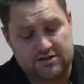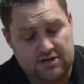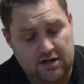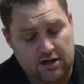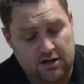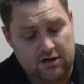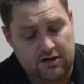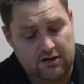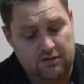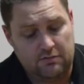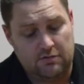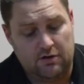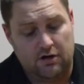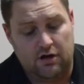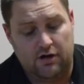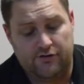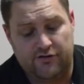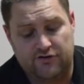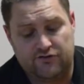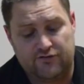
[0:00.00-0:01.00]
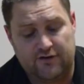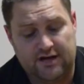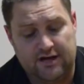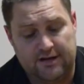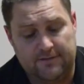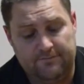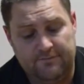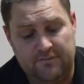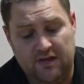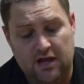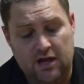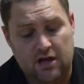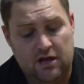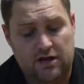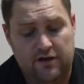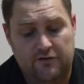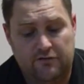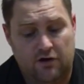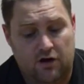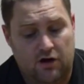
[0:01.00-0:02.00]
So on the trigger,
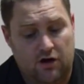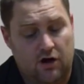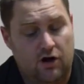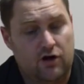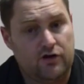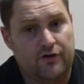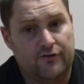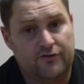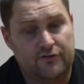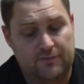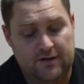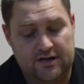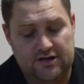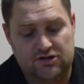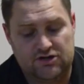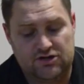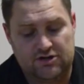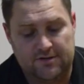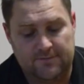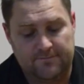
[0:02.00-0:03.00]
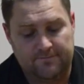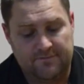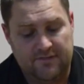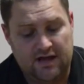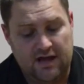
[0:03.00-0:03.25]
you've got on-off switch,